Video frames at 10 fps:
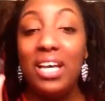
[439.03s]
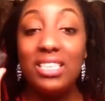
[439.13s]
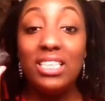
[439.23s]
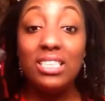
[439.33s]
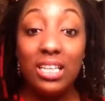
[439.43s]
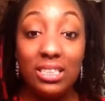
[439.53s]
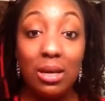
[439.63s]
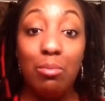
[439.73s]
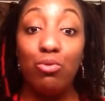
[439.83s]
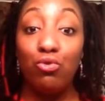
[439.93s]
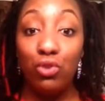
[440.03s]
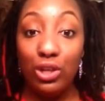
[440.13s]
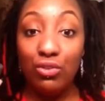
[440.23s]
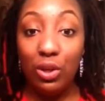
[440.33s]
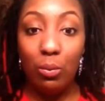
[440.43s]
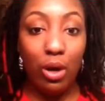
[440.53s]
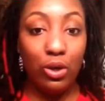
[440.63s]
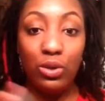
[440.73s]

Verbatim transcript: because it suds up really, really well.